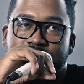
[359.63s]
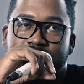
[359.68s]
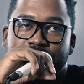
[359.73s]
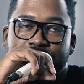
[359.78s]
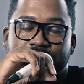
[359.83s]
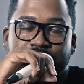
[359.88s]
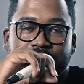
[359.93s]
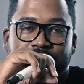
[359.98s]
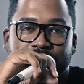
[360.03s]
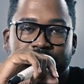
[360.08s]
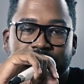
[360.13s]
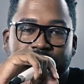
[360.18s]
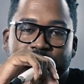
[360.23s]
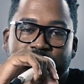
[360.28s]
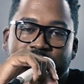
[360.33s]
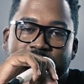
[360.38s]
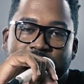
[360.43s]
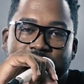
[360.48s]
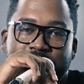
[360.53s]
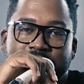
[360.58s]
I'm
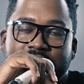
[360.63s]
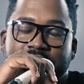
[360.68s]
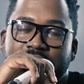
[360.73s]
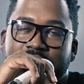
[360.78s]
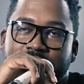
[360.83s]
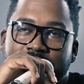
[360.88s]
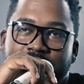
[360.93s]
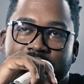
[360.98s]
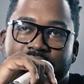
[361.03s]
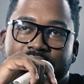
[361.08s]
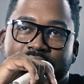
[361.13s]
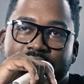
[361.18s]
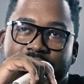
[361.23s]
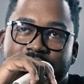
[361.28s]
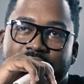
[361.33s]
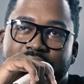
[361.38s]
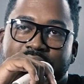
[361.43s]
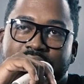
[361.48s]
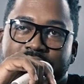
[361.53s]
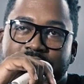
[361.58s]
gonna probably say Atlanta.
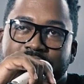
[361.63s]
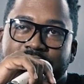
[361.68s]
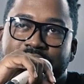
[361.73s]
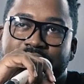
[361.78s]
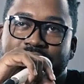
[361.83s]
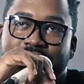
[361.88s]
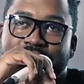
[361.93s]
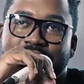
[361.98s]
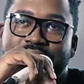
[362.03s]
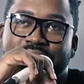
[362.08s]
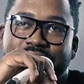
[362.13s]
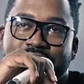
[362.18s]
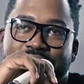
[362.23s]
You know, Atlanta.